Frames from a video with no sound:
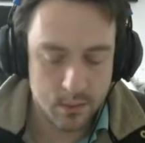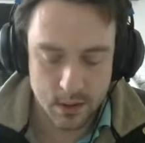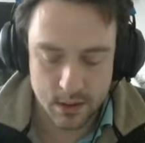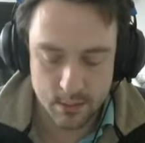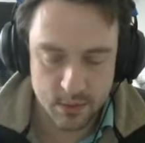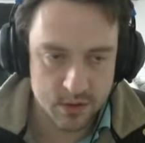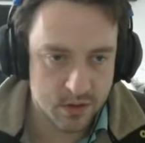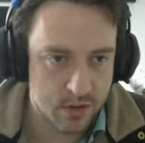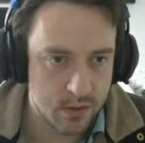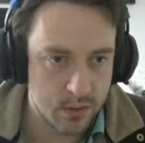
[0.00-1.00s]
Right, let me
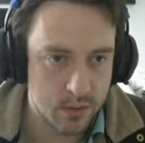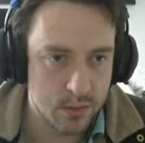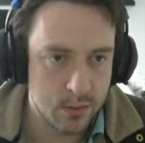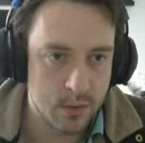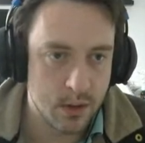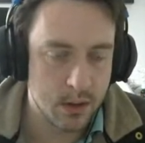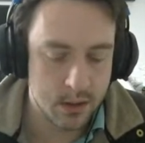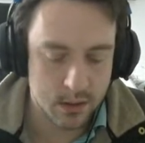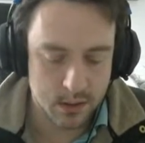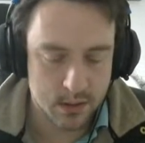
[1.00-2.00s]
just do
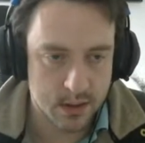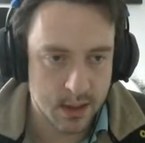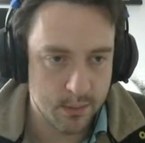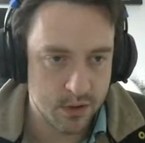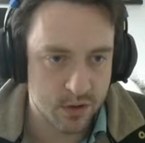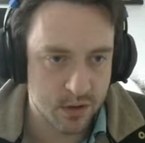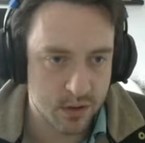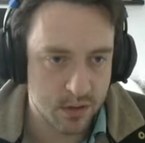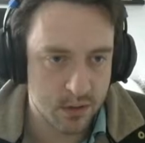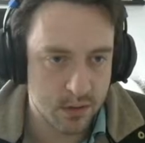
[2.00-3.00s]

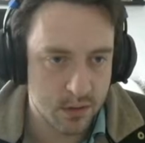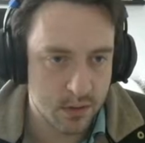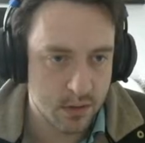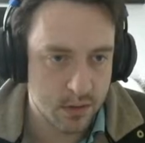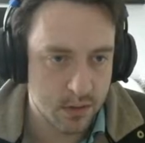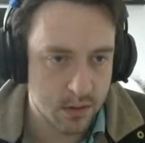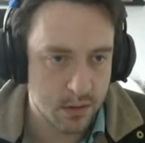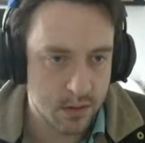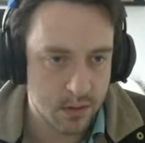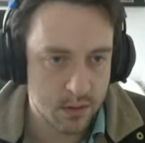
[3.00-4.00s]
damager
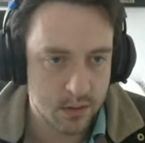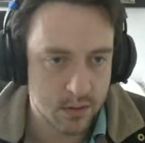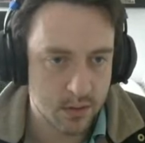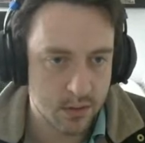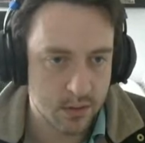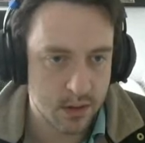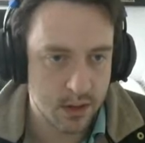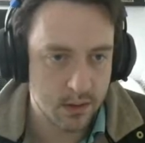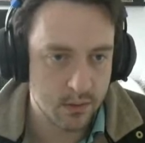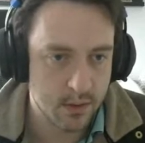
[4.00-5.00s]
dot
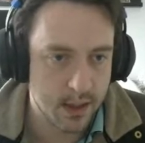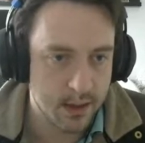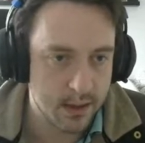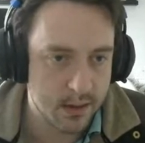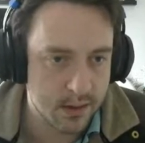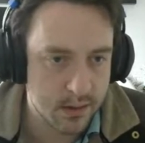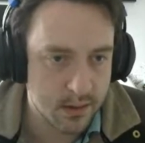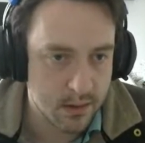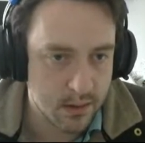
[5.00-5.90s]
heal all allies